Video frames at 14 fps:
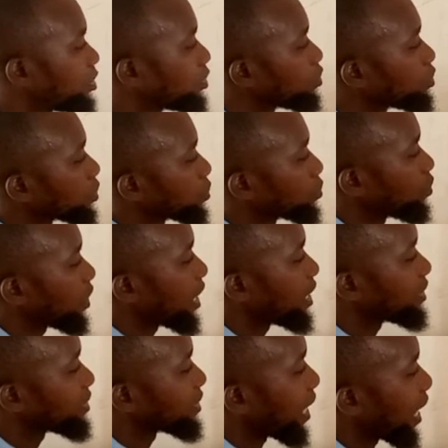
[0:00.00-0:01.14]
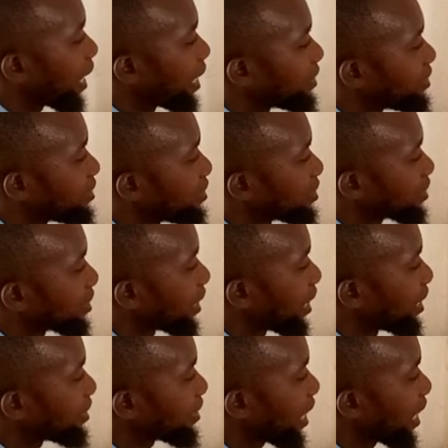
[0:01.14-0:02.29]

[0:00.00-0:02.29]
Those two lines are this line